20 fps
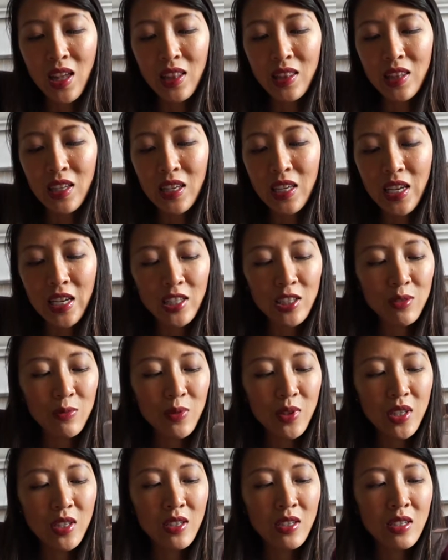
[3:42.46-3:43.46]
The next
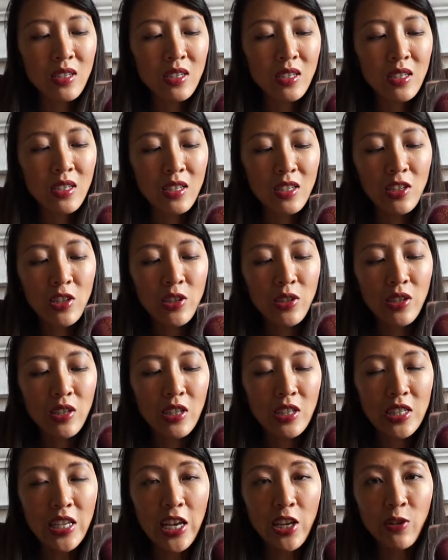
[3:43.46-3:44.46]
one
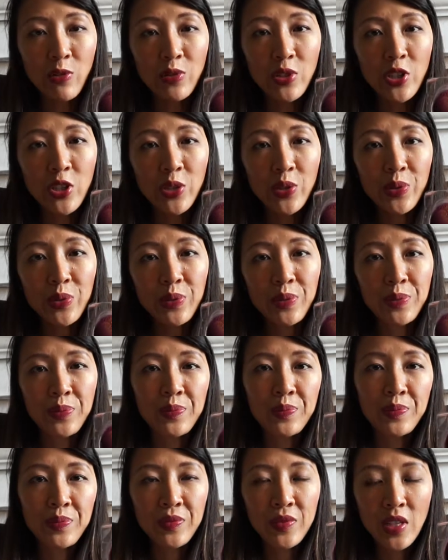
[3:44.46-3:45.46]
is 802.
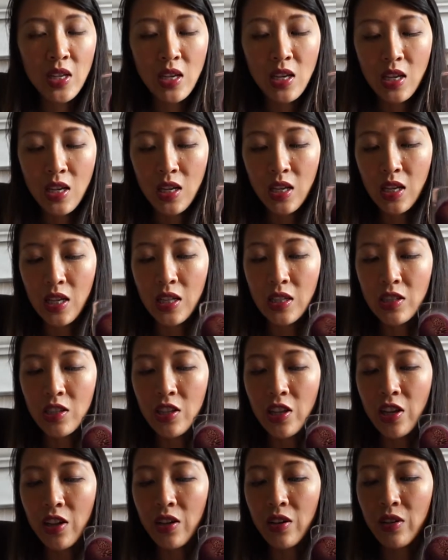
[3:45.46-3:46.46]

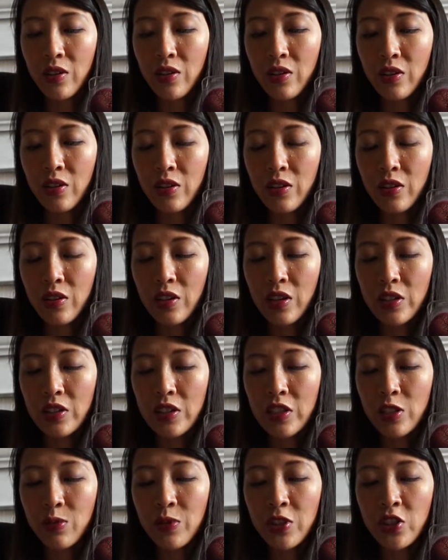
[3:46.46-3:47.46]

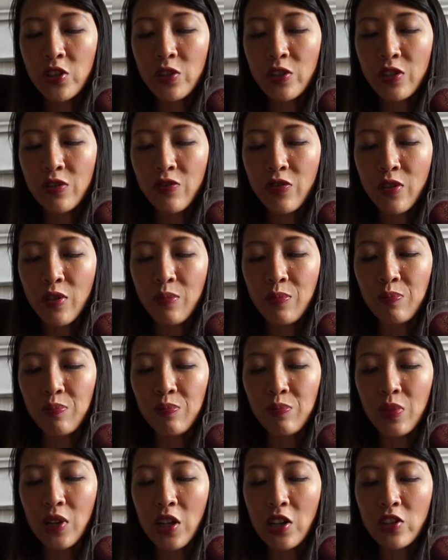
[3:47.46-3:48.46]
This one's used for
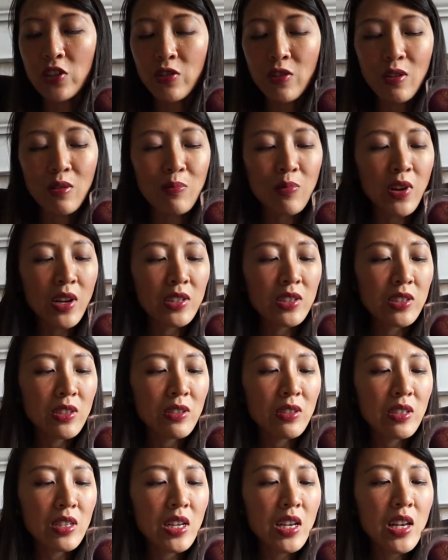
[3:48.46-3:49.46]
blush or
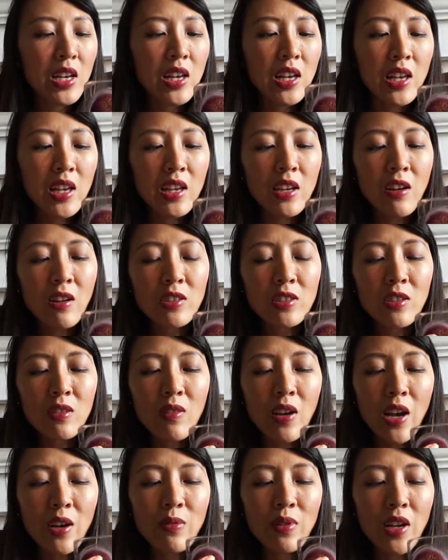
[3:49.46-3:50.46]
bronzer, and also
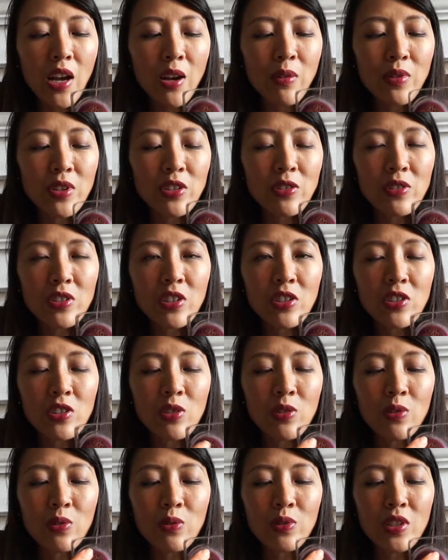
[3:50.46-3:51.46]
I would use this
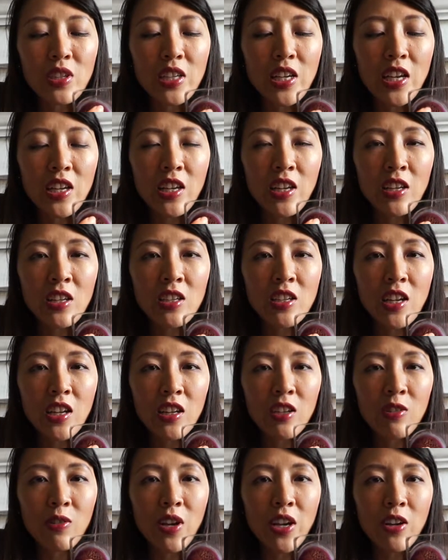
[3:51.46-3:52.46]
to get into
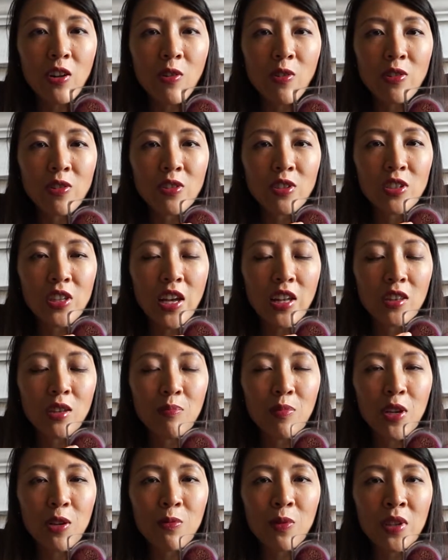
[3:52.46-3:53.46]
little corners that the
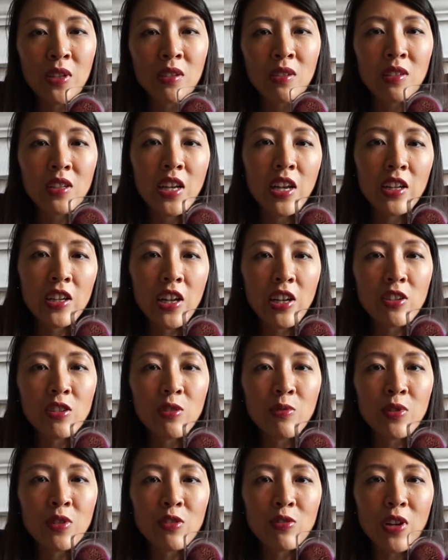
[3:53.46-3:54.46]
big one can't get
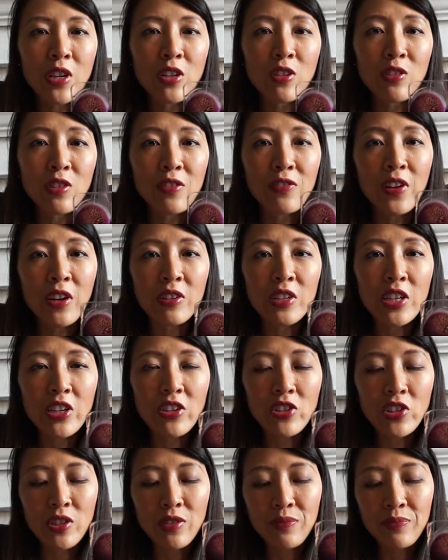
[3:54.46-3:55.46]
to when you're trying to do the
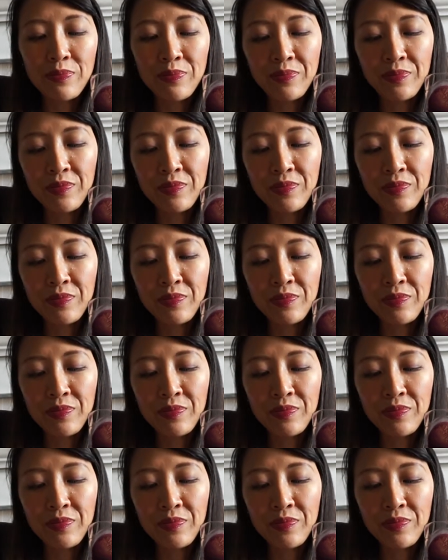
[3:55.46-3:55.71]
foundation.